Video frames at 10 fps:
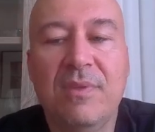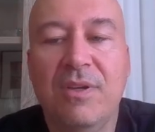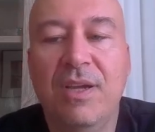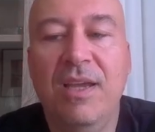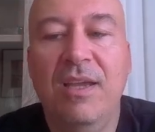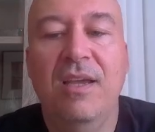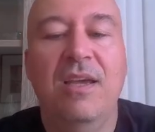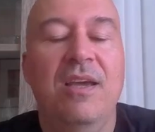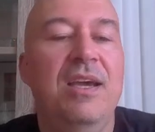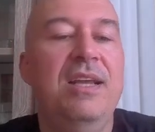Okay,
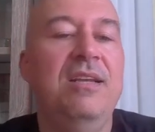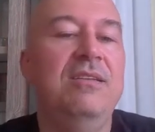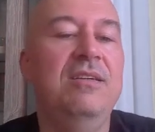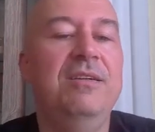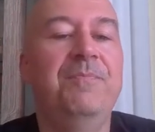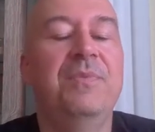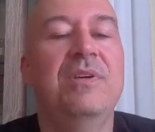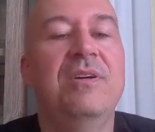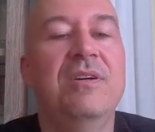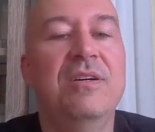and
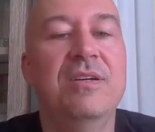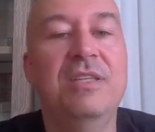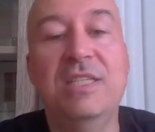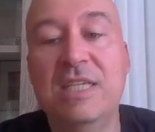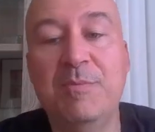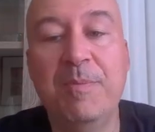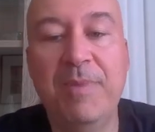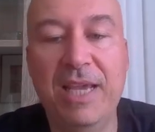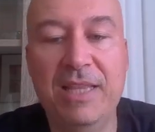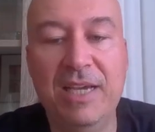this has been
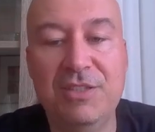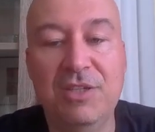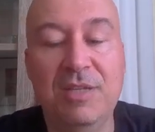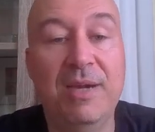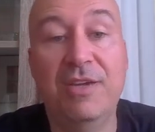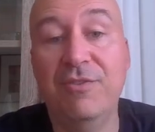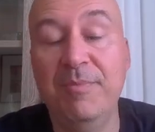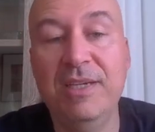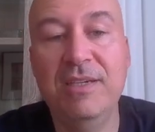played actually by Kramnik,